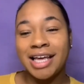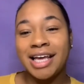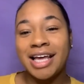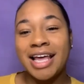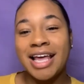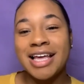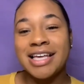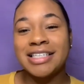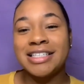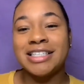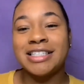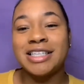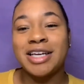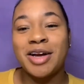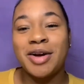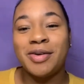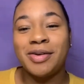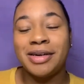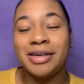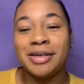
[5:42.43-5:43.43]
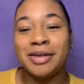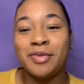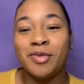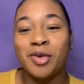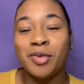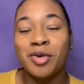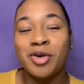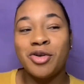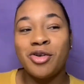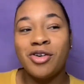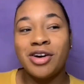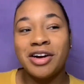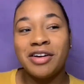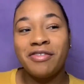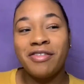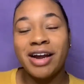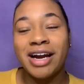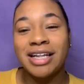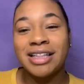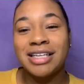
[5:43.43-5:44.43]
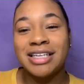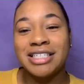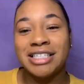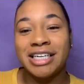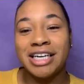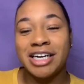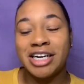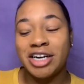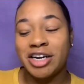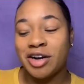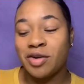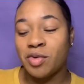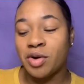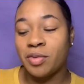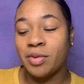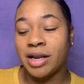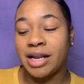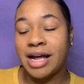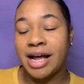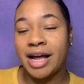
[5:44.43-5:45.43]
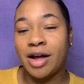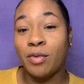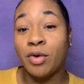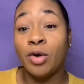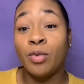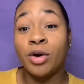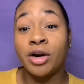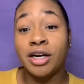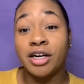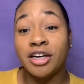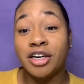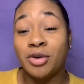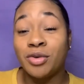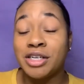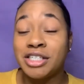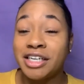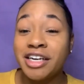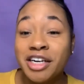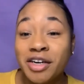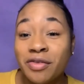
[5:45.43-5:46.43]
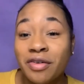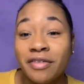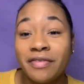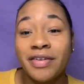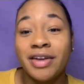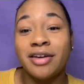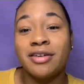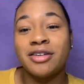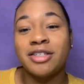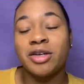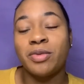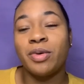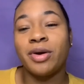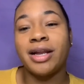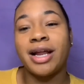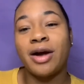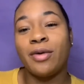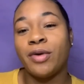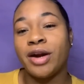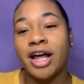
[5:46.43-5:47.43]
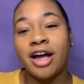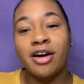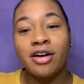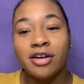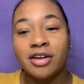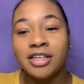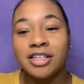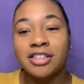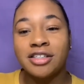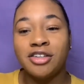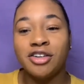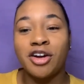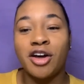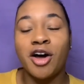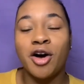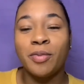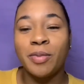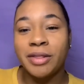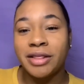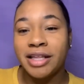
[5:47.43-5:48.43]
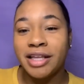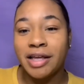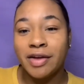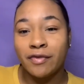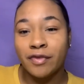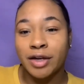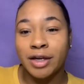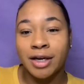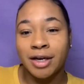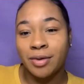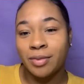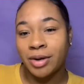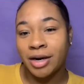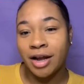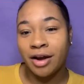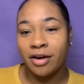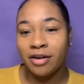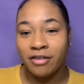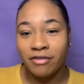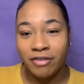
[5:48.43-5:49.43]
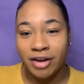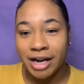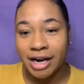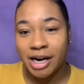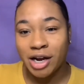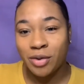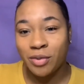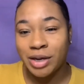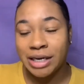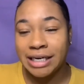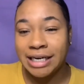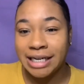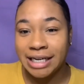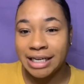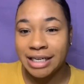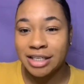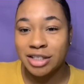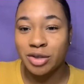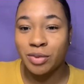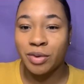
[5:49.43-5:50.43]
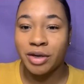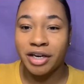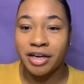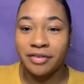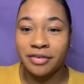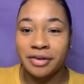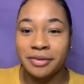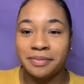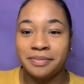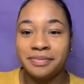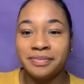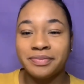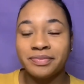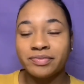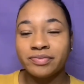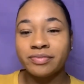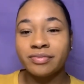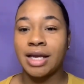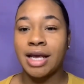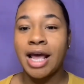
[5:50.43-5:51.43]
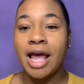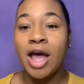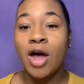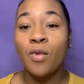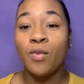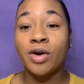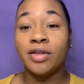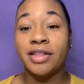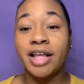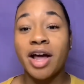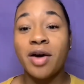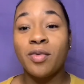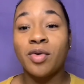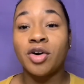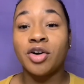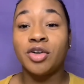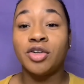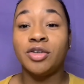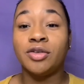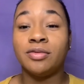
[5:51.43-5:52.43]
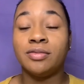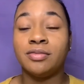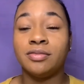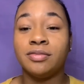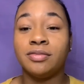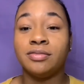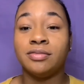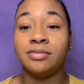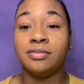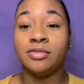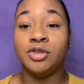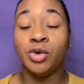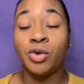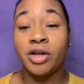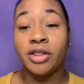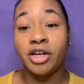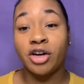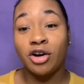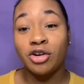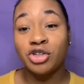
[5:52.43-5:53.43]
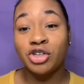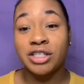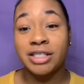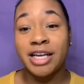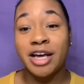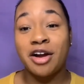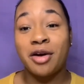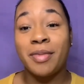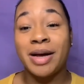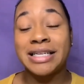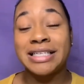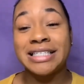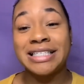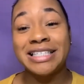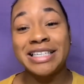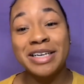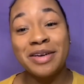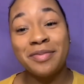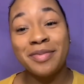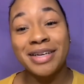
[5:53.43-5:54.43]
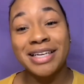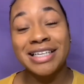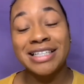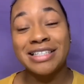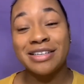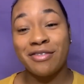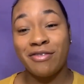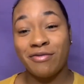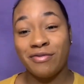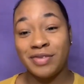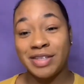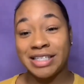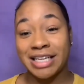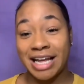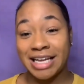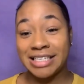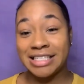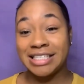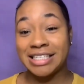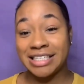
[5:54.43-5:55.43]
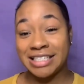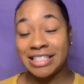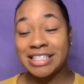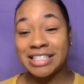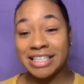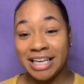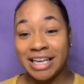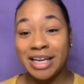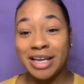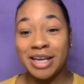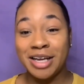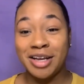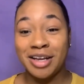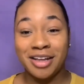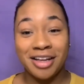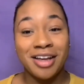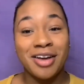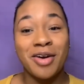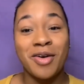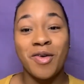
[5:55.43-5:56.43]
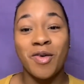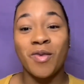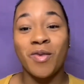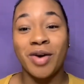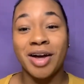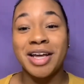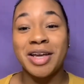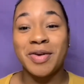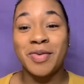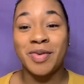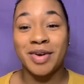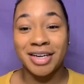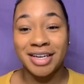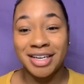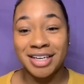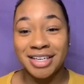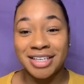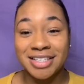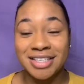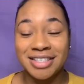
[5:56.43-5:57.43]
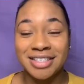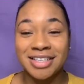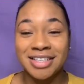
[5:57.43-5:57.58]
So we were going to find out the gender, and we were like, we wanted to do a gender reveal. So we're like, we're not going to, open the envelope. We're not going to find out what it is or whatever. When they were doing the ultrasound on my stomach to see what he was,